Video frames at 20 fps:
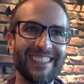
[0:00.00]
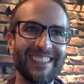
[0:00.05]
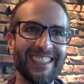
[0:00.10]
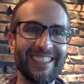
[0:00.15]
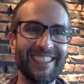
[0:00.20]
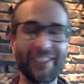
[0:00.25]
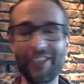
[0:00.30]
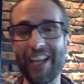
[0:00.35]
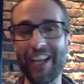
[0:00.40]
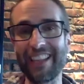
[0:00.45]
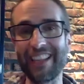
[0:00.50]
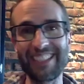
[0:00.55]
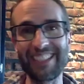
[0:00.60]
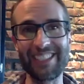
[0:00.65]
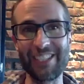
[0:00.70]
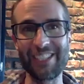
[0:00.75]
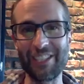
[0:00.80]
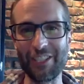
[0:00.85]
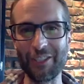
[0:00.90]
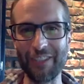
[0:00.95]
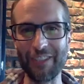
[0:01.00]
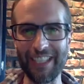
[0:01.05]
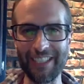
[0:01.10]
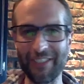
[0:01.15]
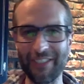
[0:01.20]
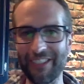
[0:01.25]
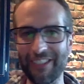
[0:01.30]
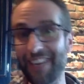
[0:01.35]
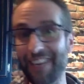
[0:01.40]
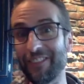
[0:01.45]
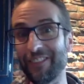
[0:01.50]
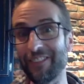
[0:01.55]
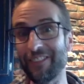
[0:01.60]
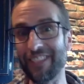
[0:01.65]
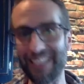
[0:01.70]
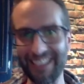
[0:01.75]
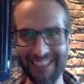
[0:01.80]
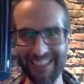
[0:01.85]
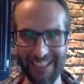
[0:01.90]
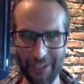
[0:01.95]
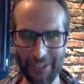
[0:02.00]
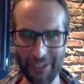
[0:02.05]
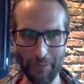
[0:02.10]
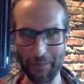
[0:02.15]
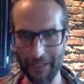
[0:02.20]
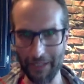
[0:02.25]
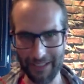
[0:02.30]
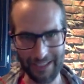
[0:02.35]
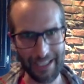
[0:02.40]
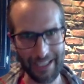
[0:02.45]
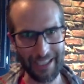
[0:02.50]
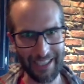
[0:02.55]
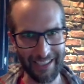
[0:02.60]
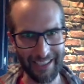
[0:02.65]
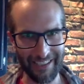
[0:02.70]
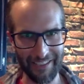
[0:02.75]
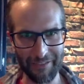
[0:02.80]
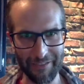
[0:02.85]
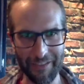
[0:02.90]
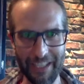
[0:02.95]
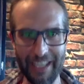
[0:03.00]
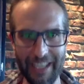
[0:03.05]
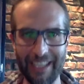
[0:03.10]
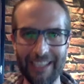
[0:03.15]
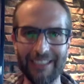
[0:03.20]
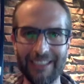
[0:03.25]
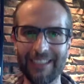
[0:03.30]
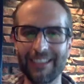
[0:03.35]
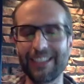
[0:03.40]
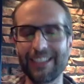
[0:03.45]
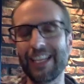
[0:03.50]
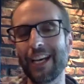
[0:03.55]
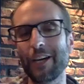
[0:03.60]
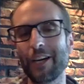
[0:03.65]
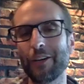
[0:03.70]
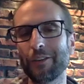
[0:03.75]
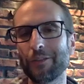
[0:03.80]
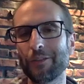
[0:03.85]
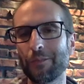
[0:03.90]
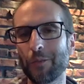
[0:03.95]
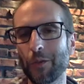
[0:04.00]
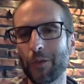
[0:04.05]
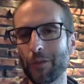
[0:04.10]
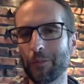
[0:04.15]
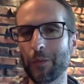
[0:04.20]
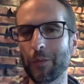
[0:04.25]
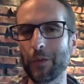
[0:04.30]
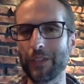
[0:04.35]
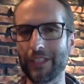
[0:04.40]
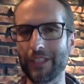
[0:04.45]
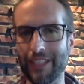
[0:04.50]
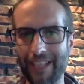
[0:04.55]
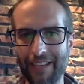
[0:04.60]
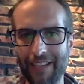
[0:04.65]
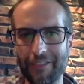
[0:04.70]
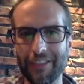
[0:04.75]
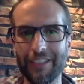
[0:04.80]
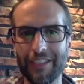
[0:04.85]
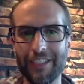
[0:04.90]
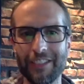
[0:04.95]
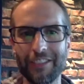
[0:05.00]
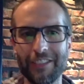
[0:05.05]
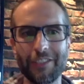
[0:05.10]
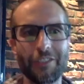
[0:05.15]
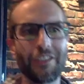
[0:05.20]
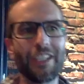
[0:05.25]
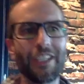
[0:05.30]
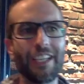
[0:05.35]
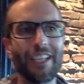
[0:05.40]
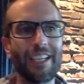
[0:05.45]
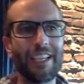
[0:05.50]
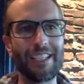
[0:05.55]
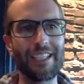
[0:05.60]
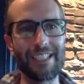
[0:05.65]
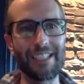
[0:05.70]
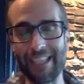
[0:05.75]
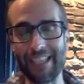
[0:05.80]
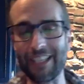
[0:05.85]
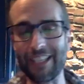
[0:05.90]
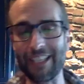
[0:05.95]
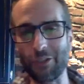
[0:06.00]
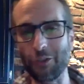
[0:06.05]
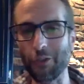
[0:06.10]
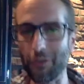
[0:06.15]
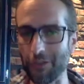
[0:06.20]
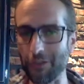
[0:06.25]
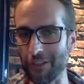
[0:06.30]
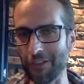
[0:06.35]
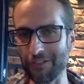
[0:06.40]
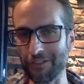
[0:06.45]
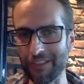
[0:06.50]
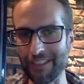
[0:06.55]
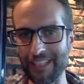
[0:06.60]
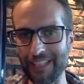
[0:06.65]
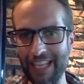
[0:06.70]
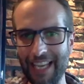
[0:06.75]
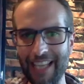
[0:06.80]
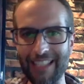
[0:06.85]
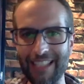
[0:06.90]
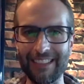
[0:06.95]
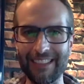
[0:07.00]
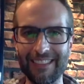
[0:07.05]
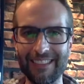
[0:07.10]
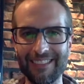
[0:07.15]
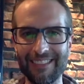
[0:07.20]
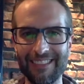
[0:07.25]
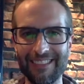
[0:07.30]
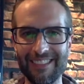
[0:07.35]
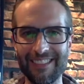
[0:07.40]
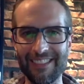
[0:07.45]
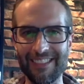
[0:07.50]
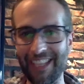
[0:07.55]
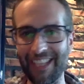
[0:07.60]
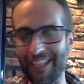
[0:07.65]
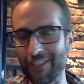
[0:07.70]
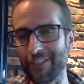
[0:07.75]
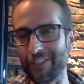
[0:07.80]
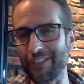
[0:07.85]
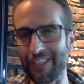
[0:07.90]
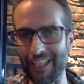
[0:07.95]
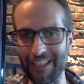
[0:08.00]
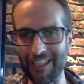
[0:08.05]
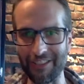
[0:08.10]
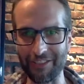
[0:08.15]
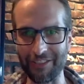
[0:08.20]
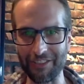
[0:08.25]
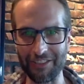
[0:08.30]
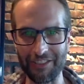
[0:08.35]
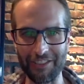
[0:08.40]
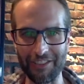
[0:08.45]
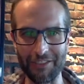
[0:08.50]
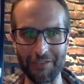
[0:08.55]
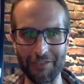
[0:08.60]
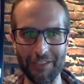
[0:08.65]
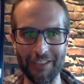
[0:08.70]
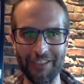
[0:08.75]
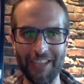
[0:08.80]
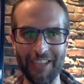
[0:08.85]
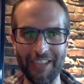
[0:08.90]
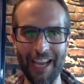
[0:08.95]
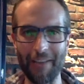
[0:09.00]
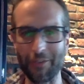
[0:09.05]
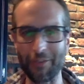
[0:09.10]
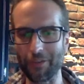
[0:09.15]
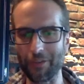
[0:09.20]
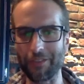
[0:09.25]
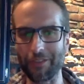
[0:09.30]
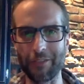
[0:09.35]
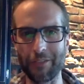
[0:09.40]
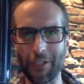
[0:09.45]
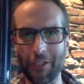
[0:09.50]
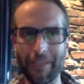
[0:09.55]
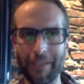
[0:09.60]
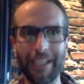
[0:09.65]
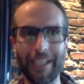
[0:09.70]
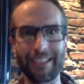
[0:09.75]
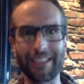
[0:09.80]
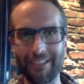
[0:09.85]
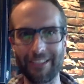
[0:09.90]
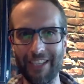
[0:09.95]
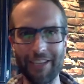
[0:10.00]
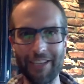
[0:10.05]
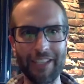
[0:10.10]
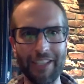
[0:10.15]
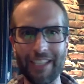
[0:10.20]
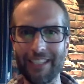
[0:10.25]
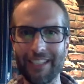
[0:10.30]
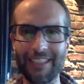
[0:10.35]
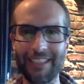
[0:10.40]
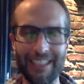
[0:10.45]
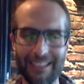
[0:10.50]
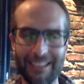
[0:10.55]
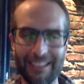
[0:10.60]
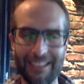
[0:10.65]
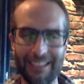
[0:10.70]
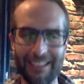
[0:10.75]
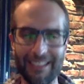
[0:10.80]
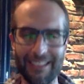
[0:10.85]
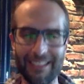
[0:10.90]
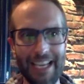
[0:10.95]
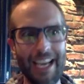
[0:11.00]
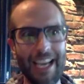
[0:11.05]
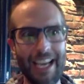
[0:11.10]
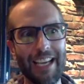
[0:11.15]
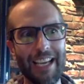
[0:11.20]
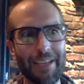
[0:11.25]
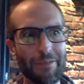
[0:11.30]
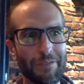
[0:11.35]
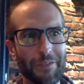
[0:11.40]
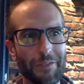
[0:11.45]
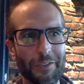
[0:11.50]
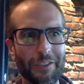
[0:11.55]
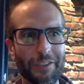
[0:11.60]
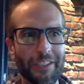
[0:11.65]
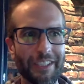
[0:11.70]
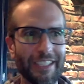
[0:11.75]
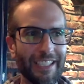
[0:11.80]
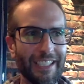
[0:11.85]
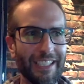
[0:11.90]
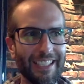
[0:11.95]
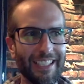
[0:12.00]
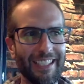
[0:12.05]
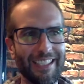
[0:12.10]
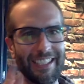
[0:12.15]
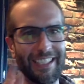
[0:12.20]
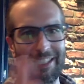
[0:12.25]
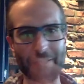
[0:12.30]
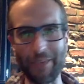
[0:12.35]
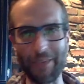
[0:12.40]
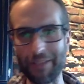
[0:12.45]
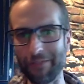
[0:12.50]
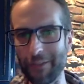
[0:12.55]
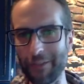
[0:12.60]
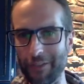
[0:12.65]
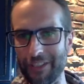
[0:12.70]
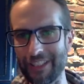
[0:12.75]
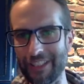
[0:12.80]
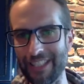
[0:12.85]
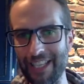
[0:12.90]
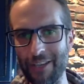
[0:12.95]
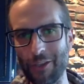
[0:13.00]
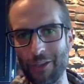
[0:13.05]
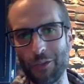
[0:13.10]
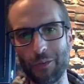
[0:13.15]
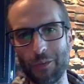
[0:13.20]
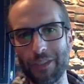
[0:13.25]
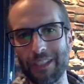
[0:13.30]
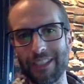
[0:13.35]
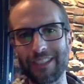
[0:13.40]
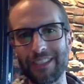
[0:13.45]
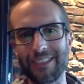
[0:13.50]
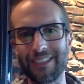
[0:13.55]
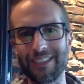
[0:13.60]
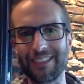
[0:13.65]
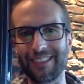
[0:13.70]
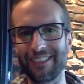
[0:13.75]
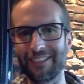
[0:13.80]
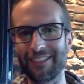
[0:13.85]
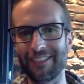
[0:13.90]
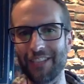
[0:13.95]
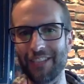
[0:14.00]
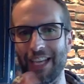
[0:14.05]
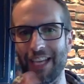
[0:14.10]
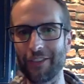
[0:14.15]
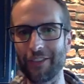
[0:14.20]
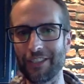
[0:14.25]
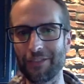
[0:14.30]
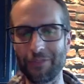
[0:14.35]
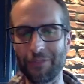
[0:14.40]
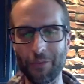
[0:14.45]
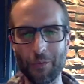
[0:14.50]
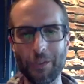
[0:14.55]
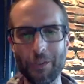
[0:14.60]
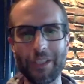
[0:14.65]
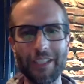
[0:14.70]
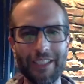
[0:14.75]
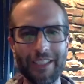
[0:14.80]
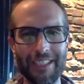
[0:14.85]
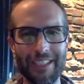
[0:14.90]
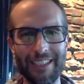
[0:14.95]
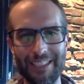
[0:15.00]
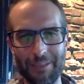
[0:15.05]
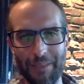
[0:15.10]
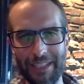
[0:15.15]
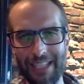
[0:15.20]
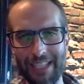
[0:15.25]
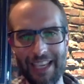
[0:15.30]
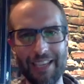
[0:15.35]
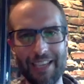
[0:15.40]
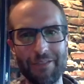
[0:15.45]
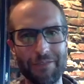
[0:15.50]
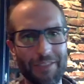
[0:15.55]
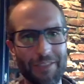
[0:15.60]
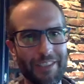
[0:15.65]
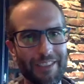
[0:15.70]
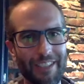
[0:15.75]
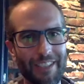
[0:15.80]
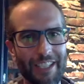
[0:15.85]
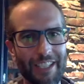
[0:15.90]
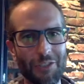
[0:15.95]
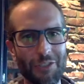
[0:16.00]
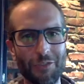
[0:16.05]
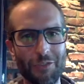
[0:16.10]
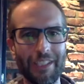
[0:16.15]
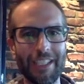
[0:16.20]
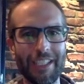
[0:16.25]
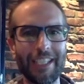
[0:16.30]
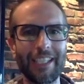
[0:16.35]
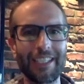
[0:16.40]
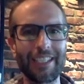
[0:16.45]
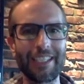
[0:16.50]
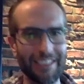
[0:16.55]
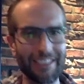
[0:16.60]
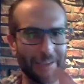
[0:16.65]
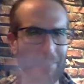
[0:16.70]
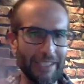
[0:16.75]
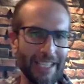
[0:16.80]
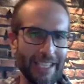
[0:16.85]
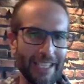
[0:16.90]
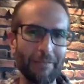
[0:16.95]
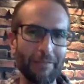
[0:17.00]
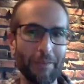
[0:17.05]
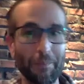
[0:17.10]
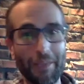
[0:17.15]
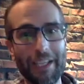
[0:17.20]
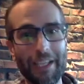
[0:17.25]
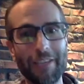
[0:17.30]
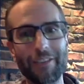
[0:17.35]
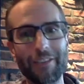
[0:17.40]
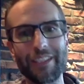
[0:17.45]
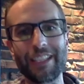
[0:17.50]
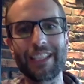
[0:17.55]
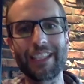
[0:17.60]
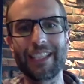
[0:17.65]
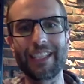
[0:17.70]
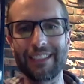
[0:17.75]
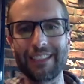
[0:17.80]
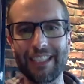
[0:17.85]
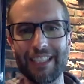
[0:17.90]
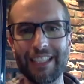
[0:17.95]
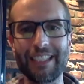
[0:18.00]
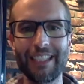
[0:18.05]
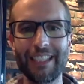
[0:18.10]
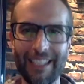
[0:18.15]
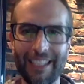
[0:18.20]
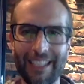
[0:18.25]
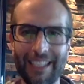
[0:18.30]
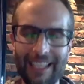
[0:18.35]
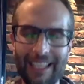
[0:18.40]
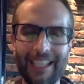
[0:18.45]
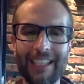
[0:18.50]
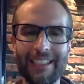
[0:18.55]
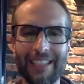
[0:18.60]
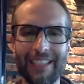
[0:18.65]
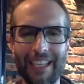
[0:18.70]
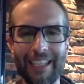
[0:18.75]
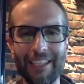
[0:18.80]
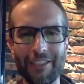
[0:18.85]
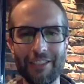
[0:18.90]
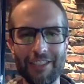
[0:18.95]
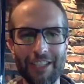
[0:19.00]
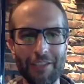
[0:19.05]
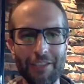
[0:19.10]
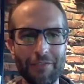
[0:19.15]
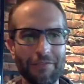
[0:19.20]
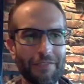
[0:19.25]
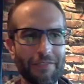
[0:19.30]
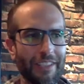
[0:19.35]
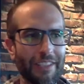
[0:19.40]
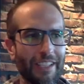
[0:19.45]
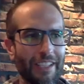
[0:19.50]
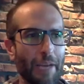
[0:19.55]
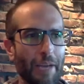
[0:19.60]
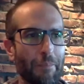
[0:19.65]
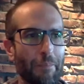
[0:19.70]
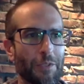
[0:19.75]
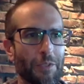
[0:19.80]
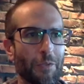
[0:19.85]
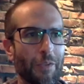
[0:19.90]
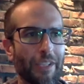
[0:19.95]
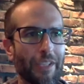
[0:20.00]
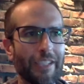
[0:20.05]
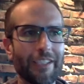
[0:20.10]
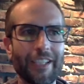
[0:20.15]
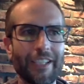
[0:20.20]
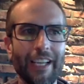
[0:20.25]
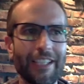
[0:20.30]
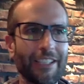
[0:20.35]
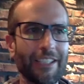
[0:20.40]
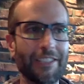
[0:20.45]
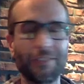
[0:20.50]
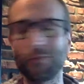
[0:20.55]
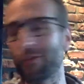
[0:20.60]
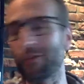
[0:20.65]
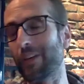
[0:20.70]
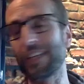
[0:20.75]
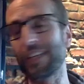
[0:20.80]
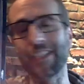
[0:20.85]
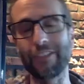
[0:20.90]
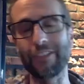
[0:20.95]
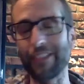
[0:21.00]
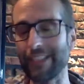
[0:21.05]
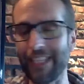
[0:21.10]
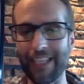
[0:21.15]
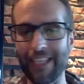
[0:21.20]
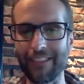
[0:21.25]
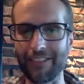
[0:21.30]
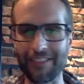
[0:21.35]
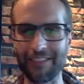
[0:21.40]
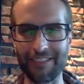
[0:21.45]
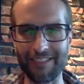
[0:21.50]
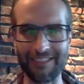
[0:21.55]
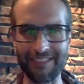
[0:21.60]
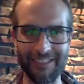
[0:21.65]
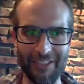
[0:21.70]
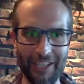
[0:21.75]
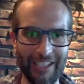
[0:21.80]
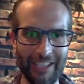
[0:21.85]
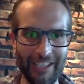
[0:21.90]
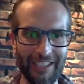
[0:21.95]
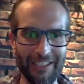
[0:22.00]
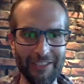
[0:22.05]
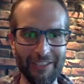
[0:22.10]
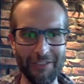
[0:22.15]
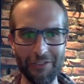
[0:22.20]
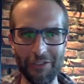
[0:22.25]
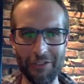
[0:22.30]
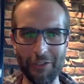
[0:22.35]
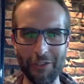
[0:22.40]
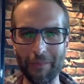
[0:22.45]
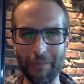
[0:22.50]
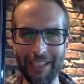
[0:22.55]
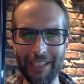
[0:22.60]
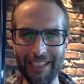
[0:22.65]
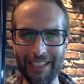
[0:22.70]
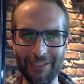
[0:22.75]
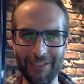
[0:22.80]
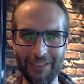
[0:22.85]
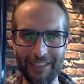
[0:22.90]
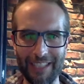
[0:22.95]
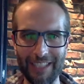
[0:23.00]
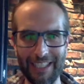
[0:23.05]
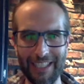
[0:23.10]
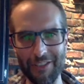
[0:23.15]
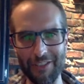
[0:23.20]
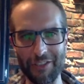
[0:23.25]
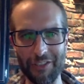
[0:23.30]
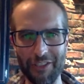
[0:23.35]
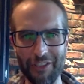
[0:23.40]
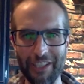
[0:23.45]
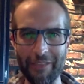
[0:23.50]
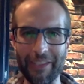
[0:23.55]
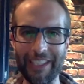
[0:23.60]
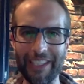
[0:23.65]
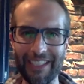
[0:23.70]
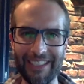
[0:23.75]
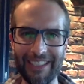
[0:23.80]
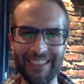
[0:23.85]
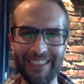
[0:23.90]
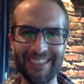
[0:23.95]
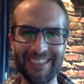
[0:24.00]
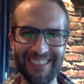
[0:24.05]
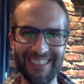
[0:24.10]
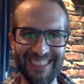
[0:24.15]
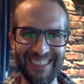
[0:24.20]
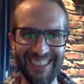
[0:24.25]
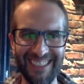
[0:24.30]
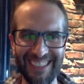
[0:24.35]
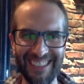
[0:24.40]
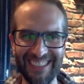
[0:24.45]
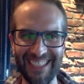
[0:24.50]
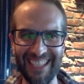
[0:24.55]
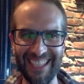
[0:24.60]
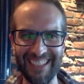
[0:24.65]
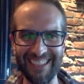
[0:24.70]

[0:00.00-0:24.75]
either nothing to do and or everything to do plus take care of kids it's now more important than ever to take control over that and set your schedule so if you have to work from home and you have kids like setting a time for these are my focused hour works hours for work these is my time for lunch with the kids this is my time for play with the kids like setting yourself up to where you're not just running around the house try to do Zoom meetings while kids are screaming and all this